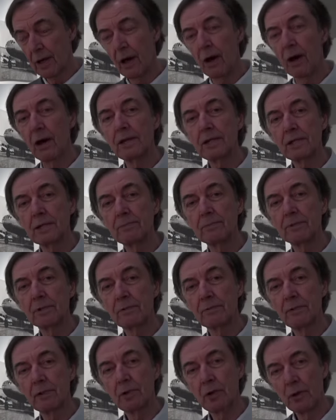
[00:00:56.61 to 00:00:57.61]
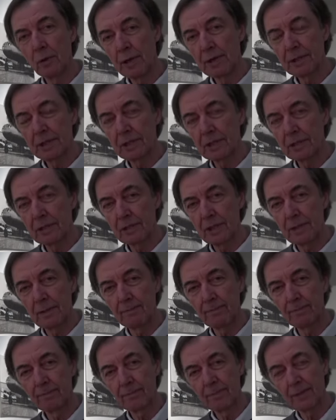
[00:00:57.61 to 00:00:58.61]
items of the US
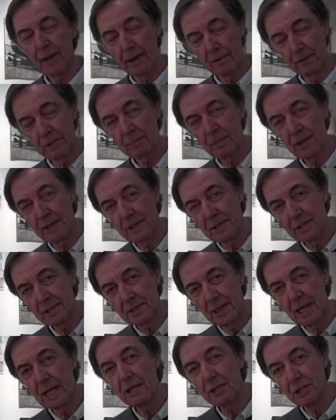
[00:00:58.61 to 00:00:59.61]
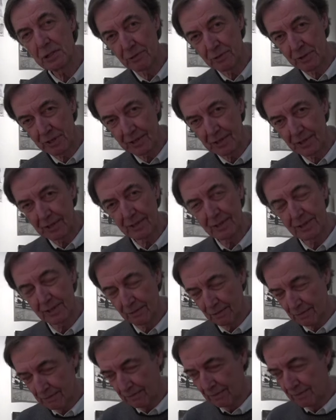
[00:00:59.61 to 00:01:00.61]
aerospace industry, the kind
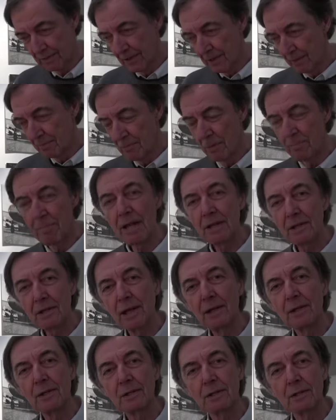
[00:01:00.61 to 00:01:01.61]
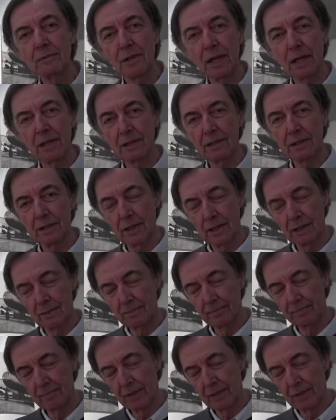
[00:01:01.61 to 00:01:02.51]
of mementos of that